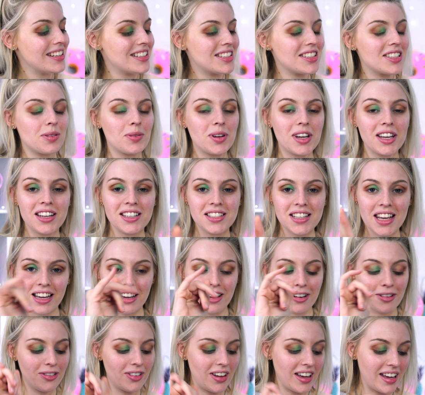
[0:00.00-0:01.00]
So we're gonna
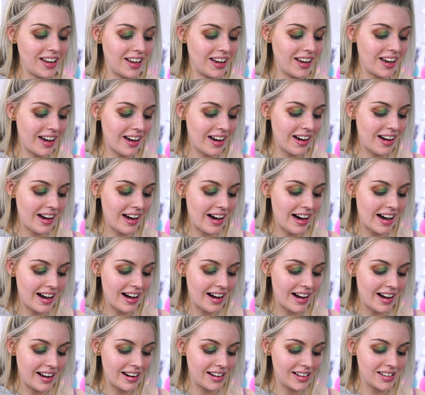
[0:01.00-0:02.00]
take our finger
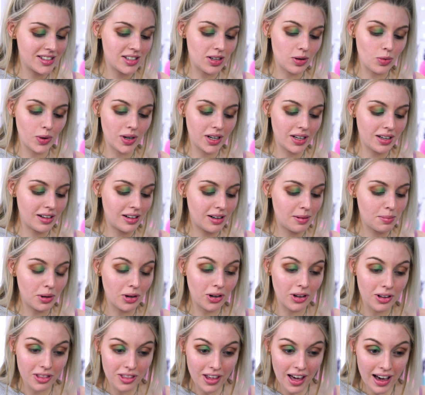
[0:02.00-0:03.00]
and we're gonna
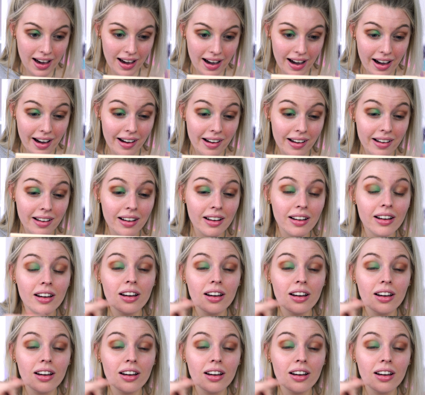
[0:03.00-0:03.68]
put that